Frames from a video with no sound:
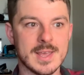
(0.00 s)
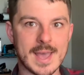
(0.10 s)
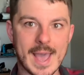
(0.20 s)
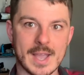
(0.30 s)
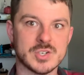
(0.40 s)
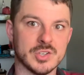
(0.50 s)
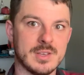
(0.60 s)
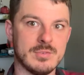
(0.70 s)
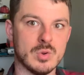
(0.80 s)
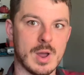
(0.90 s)
actually
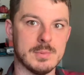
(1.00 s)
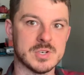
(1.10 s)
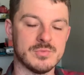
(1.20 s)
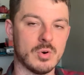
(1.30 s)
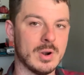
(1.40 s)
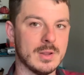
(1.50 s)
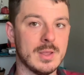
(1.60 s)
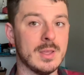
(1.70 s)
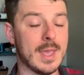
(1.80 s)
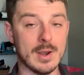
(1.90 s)
give you an option for it.
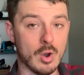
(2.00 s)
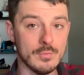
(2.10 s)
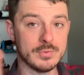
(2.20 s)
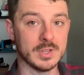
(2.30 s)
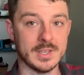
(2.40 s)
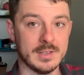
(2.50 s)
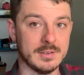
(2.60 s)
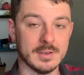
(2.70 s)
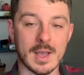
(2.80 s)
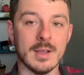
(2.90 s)
And
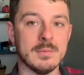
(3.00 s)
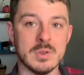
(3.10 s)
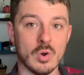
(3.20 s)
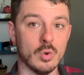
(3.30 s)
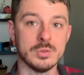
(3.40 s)
hopefully I'm an old